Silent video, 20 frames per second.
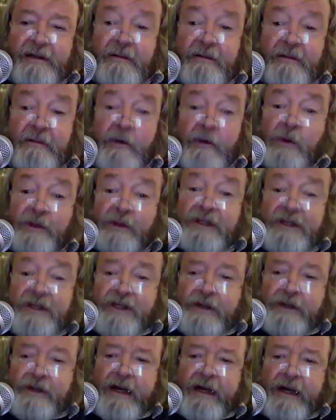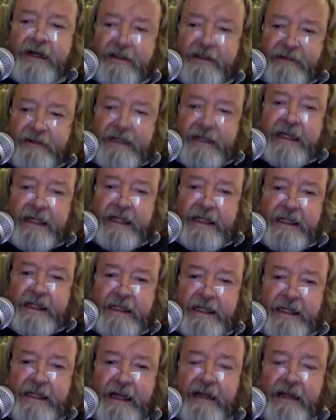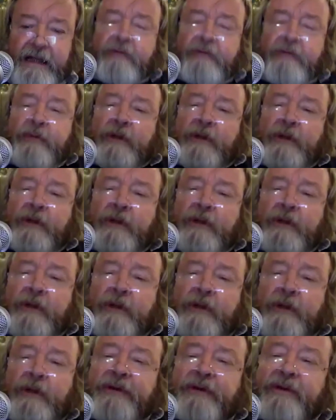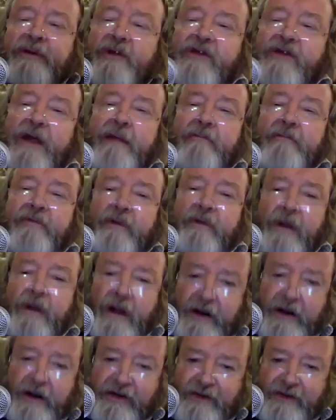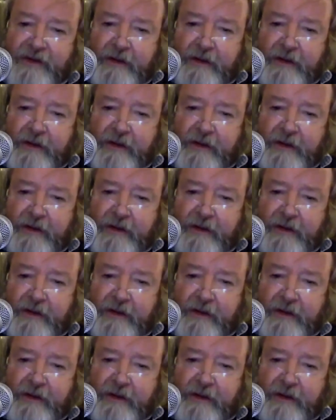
all that is creative in it. And it will do the same for us.